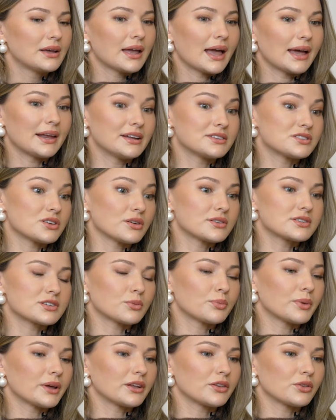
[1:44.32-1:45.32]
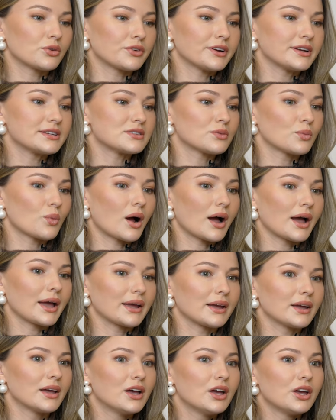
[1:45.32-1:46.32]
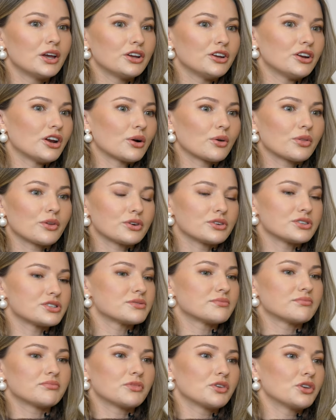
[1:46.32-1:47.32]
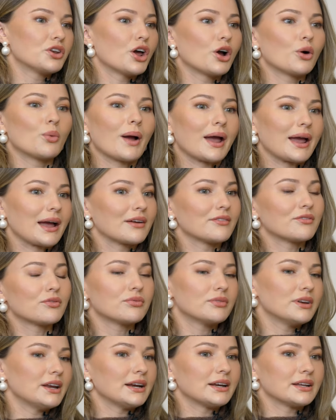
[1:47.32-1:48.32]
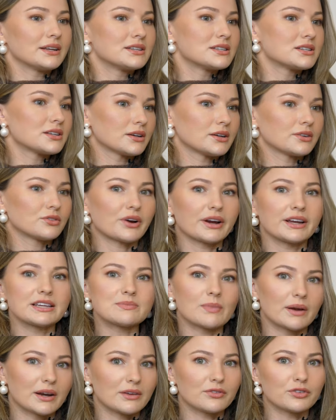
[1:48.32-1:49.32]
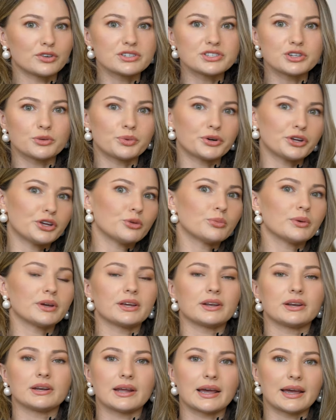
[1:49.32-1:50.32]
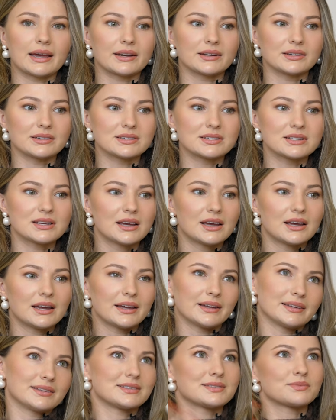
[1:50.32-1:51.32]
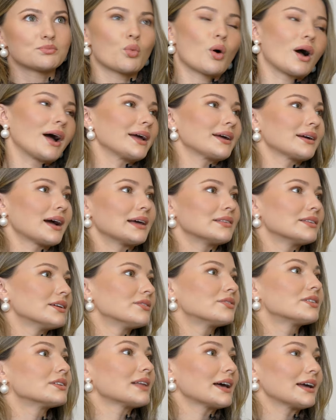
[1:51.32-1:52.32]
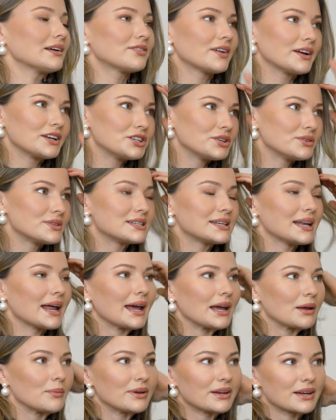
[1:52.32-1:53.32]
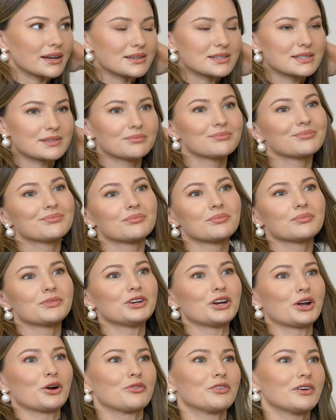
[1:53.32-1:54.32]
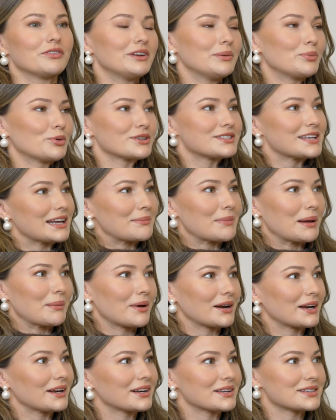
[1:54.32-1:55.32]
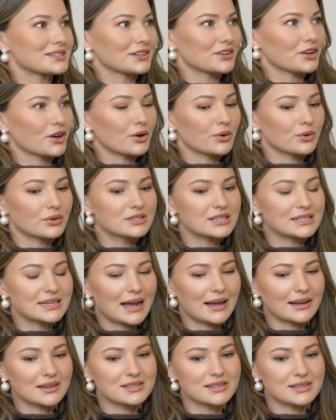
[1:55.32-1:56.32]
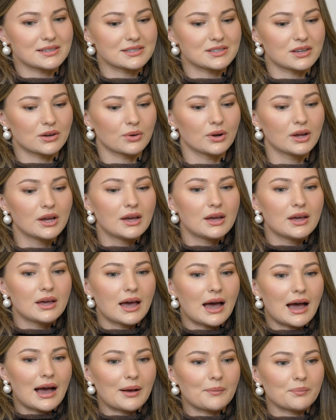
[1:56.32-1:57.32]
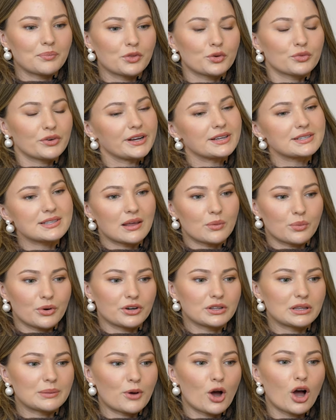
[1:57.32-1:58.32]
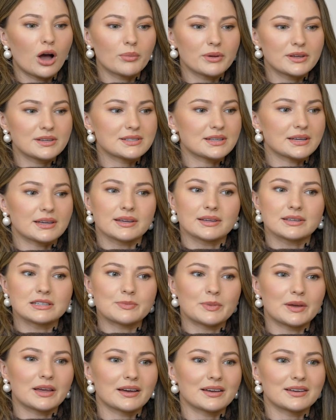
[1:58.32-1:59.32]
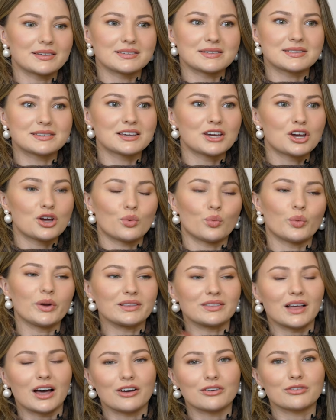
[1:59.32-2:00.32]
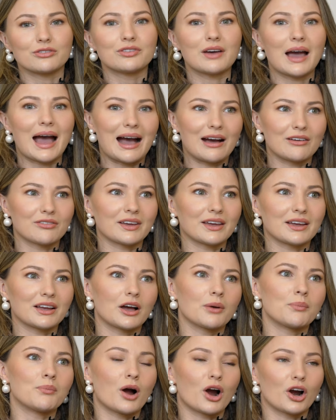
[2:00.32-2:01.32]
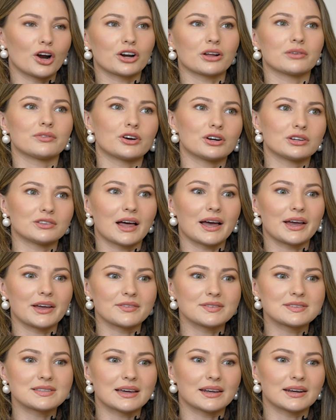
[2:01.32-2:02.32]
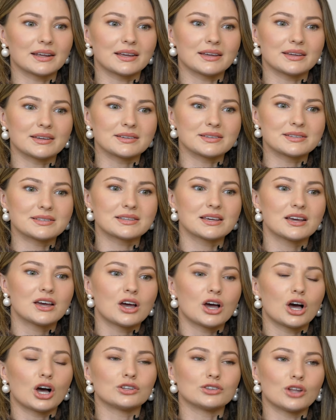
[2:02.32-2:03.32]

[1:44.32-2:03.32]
And it's also been the reason why, you know, there's no way I've needed to raise money for Superhuman. And it's why I live the life I do today, because, you know, 50% of my money doesn't go to taxes. So the reason that we're in the Bahamas is because we love having a part of our lives that is a